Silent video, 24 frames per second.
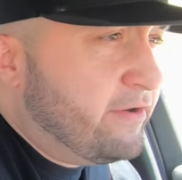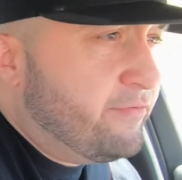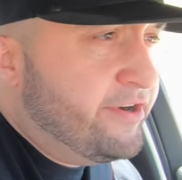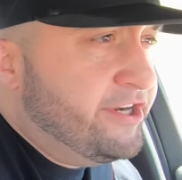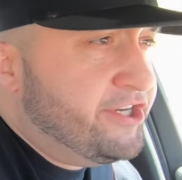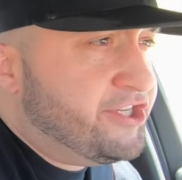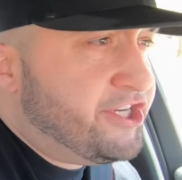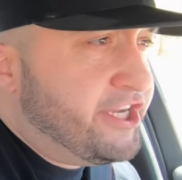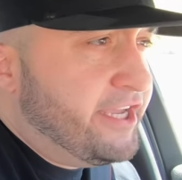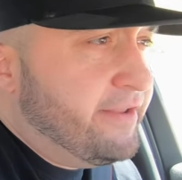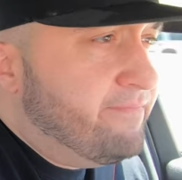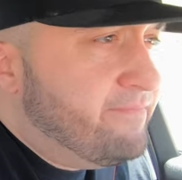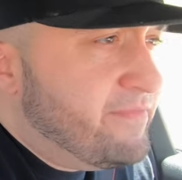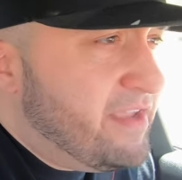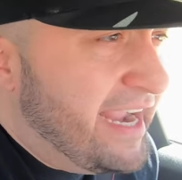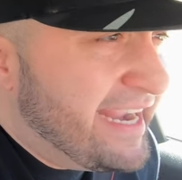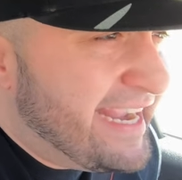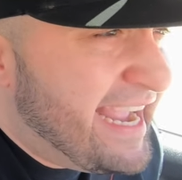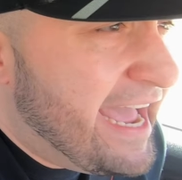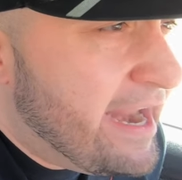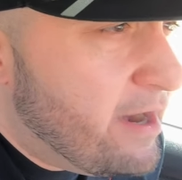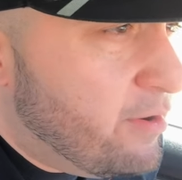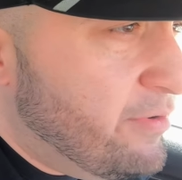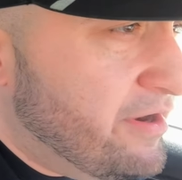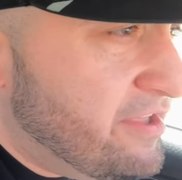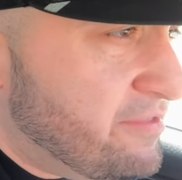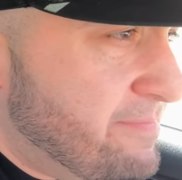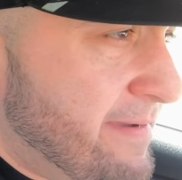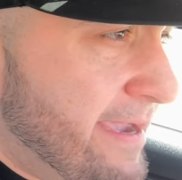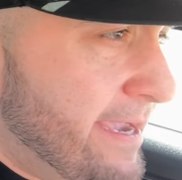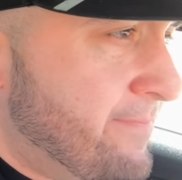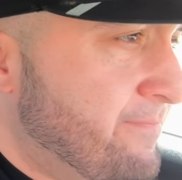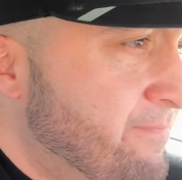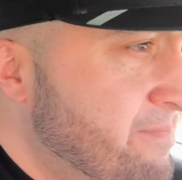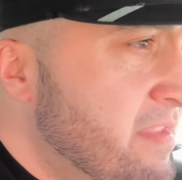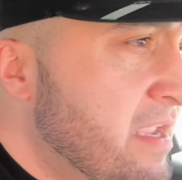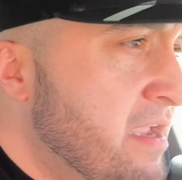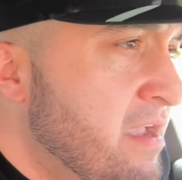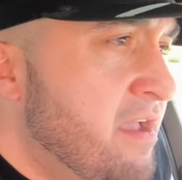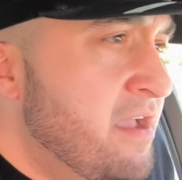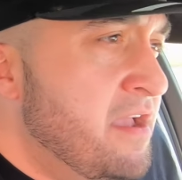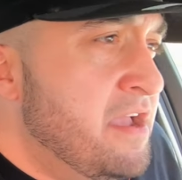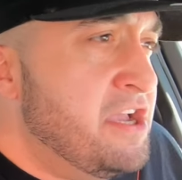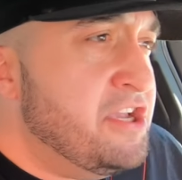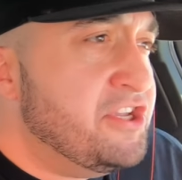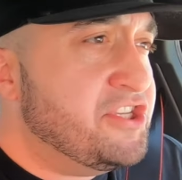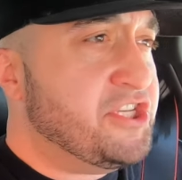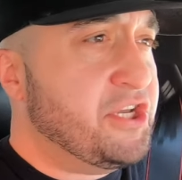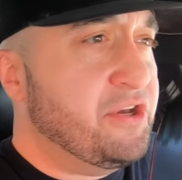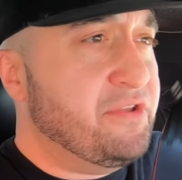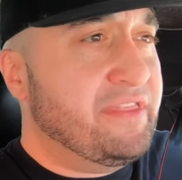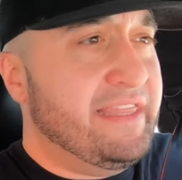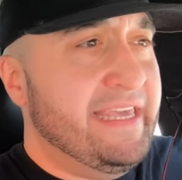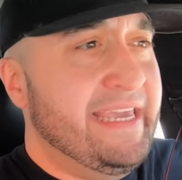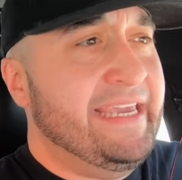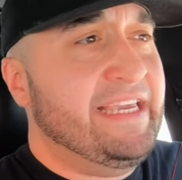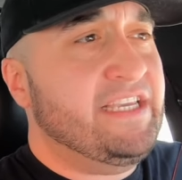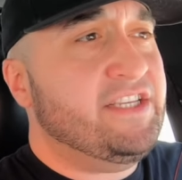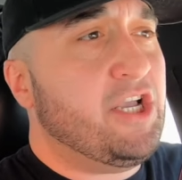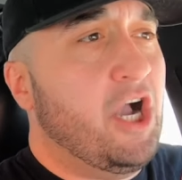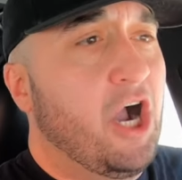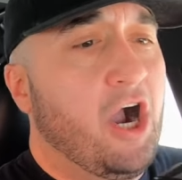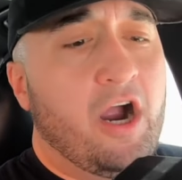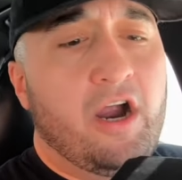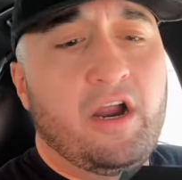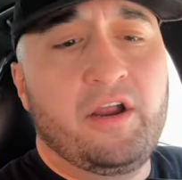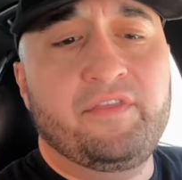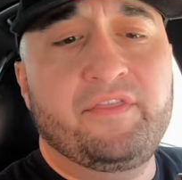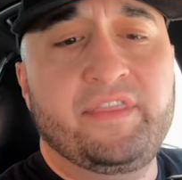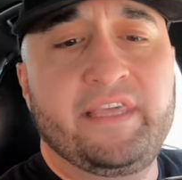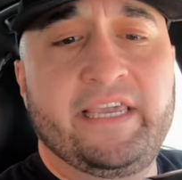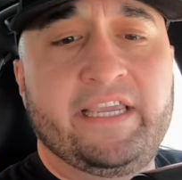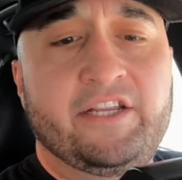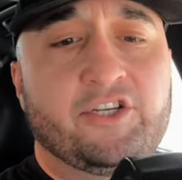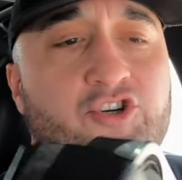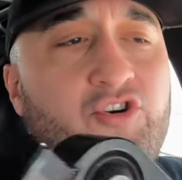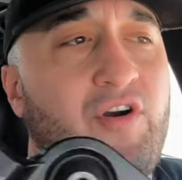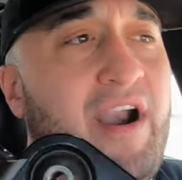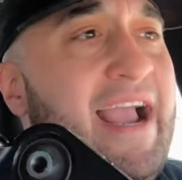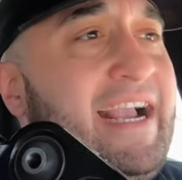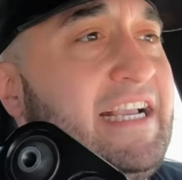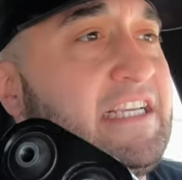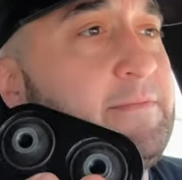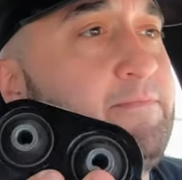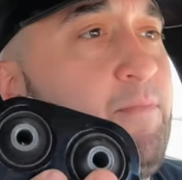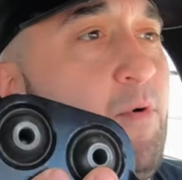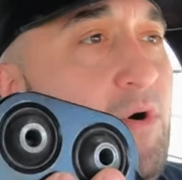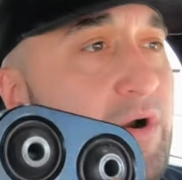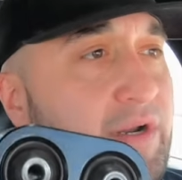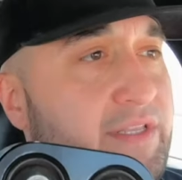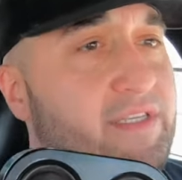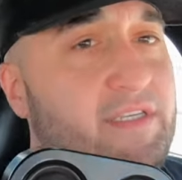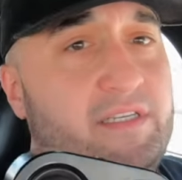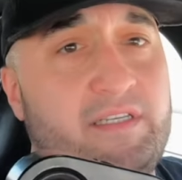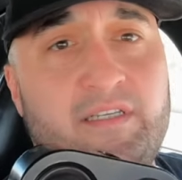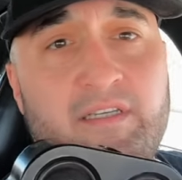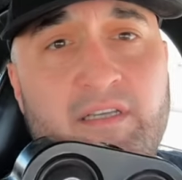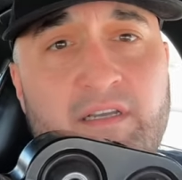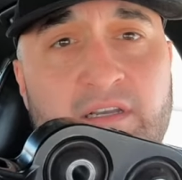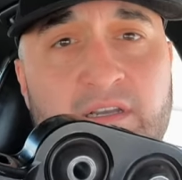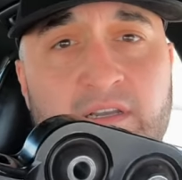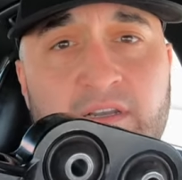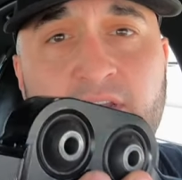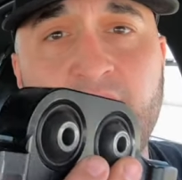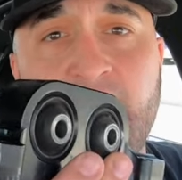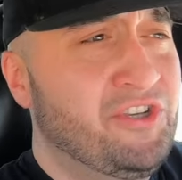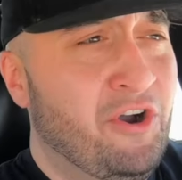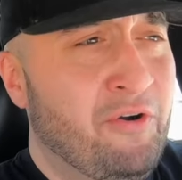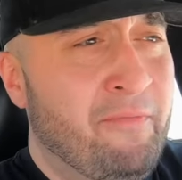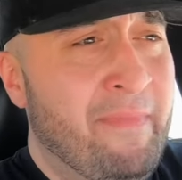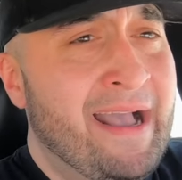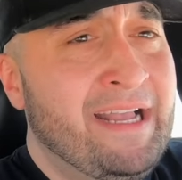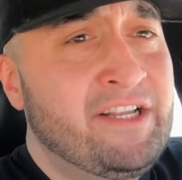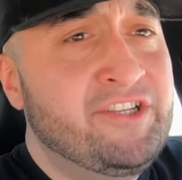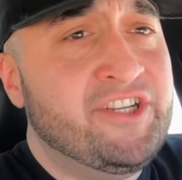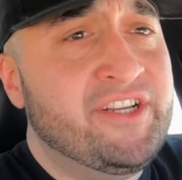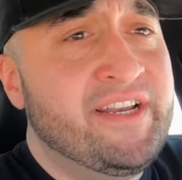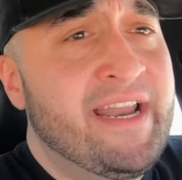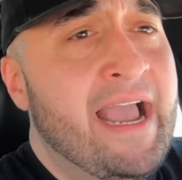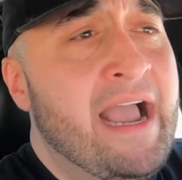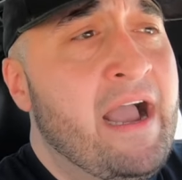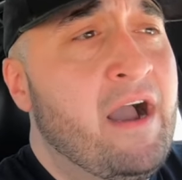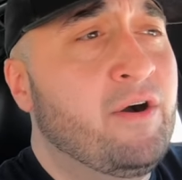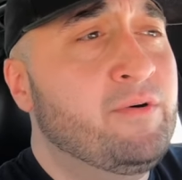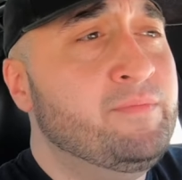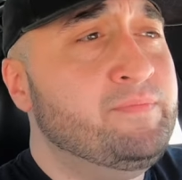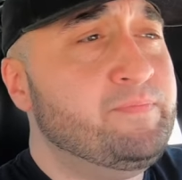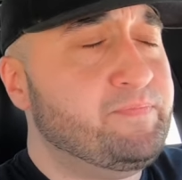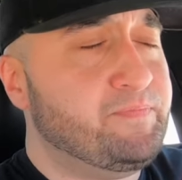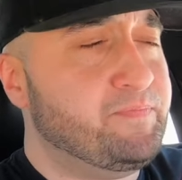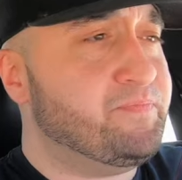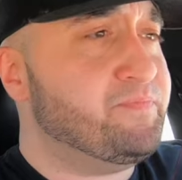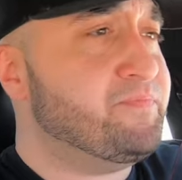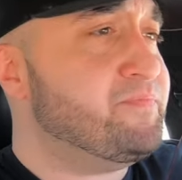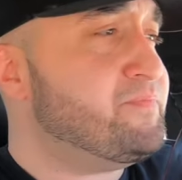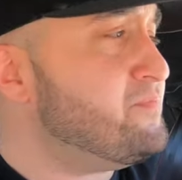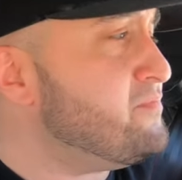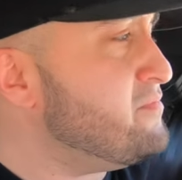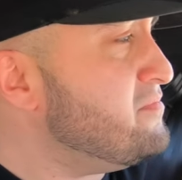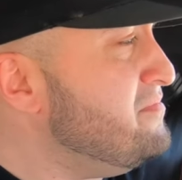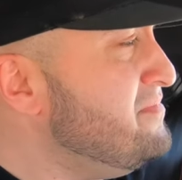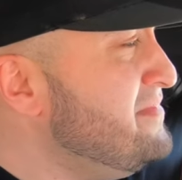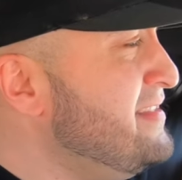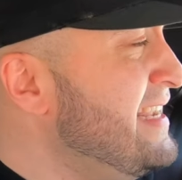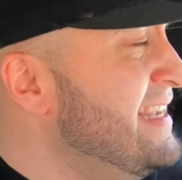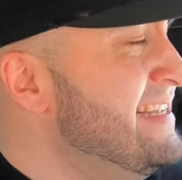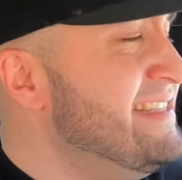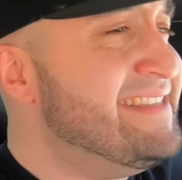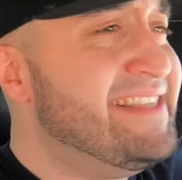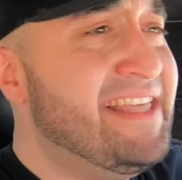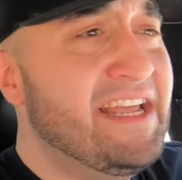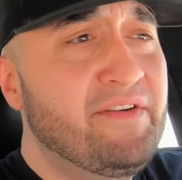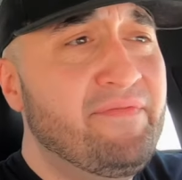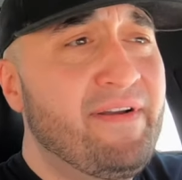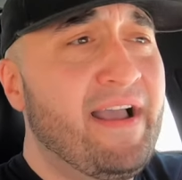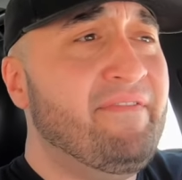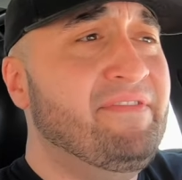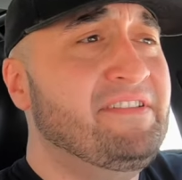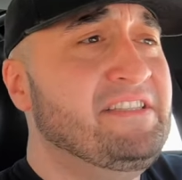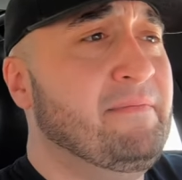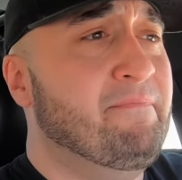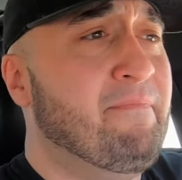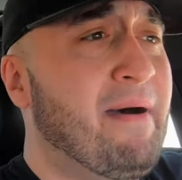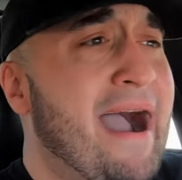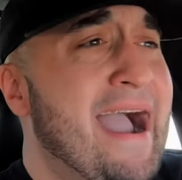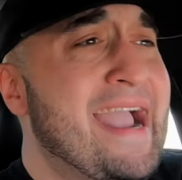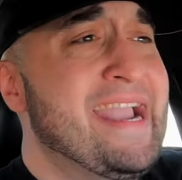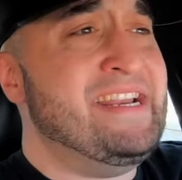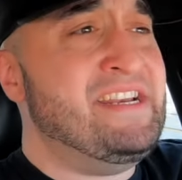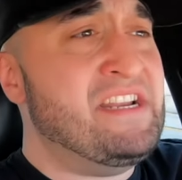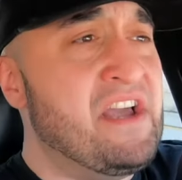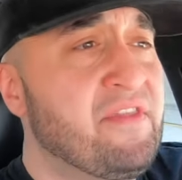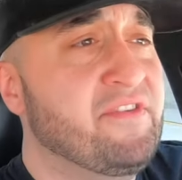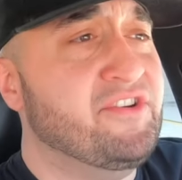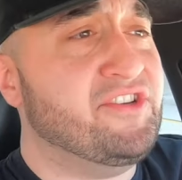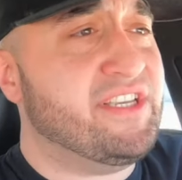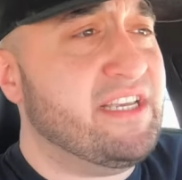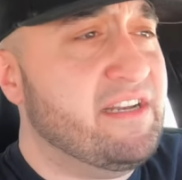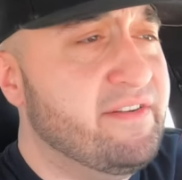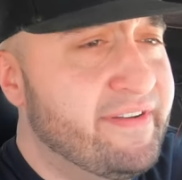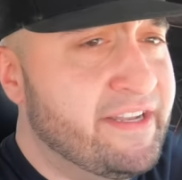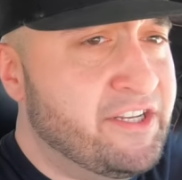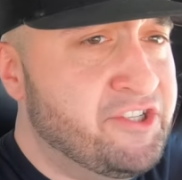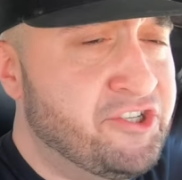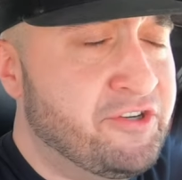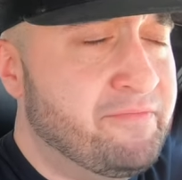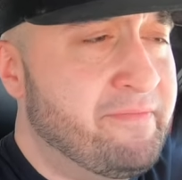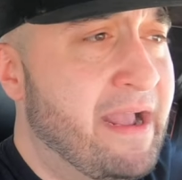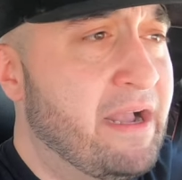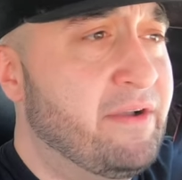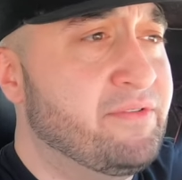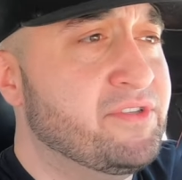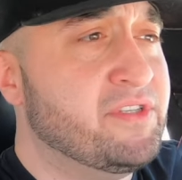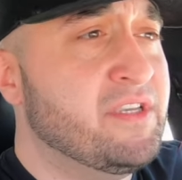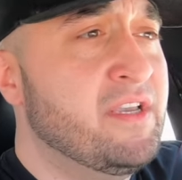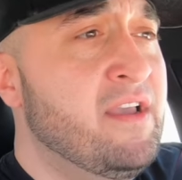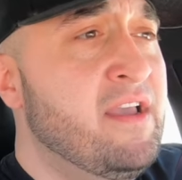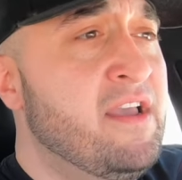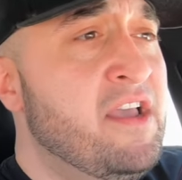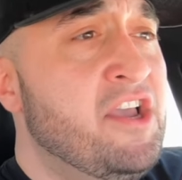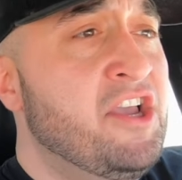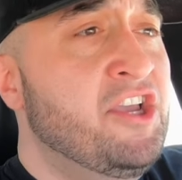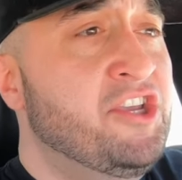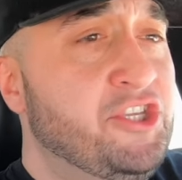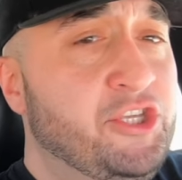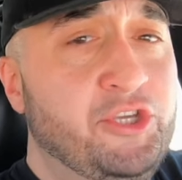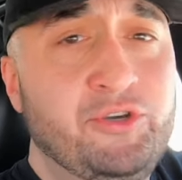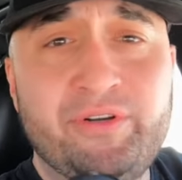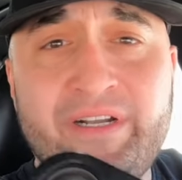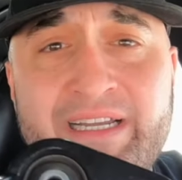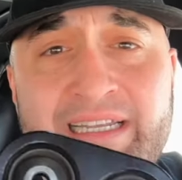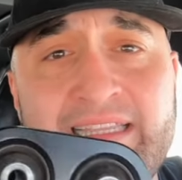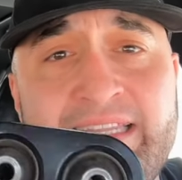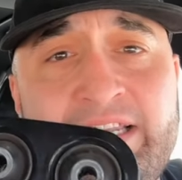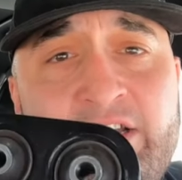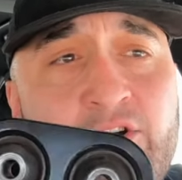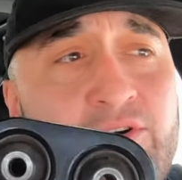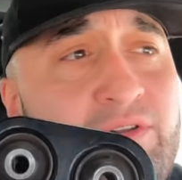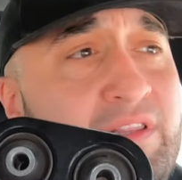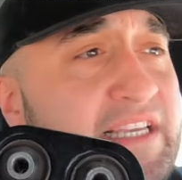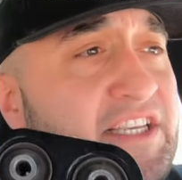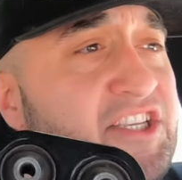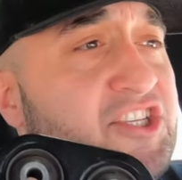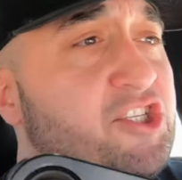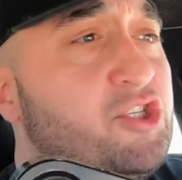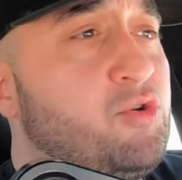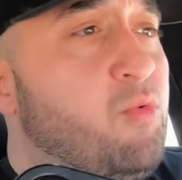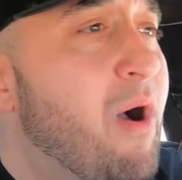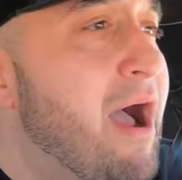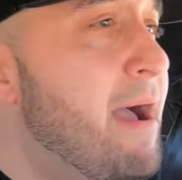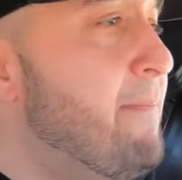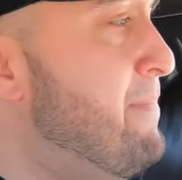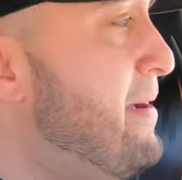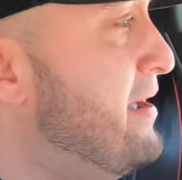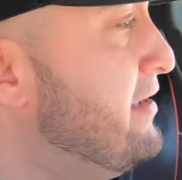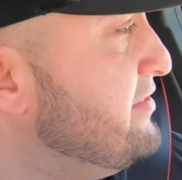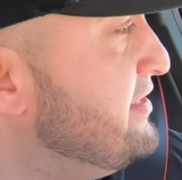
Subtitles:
reach it. I got it with me. So these are the Track Sports. So imagine now, instead of having to buy another set of engine mounts, you can literally swap out